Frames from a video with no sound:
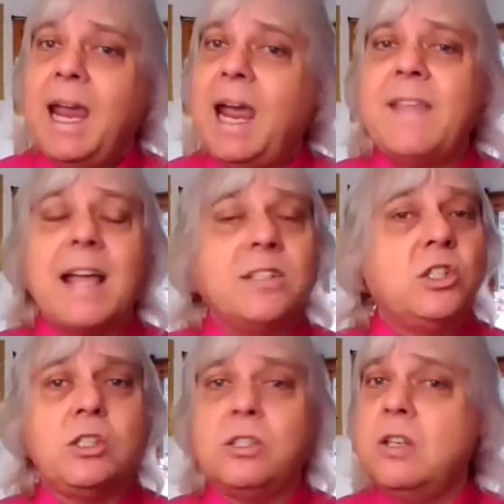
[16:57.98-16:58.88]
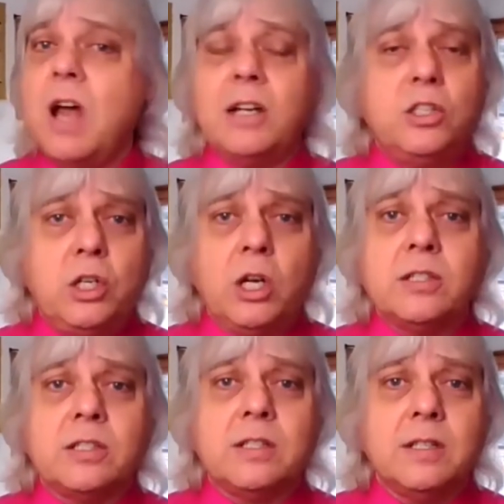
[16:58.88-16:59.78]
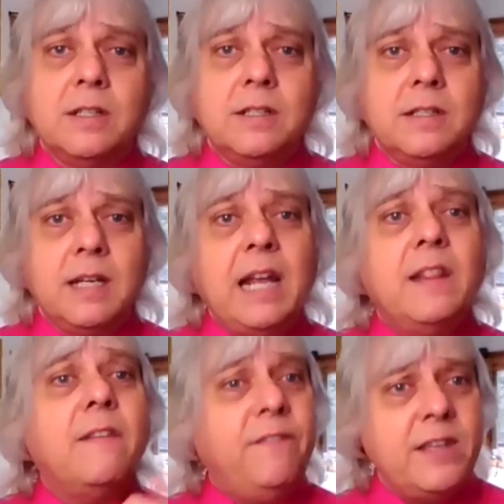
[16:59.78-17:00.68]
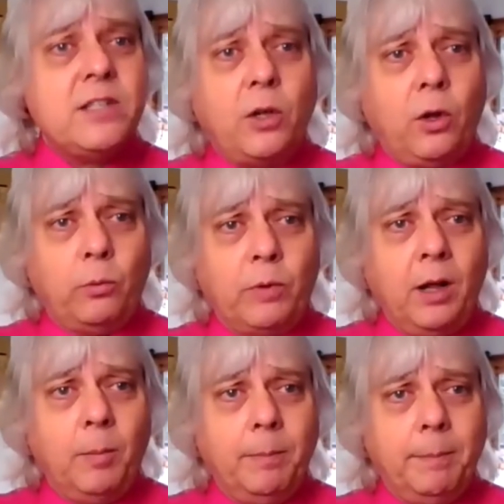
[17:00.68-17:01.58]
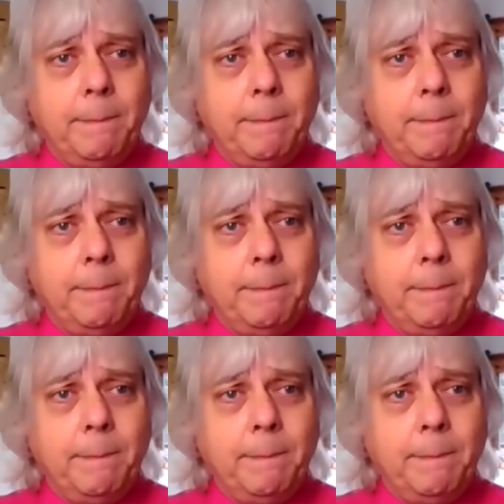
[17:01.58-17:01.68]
And that's not just in the physical realm.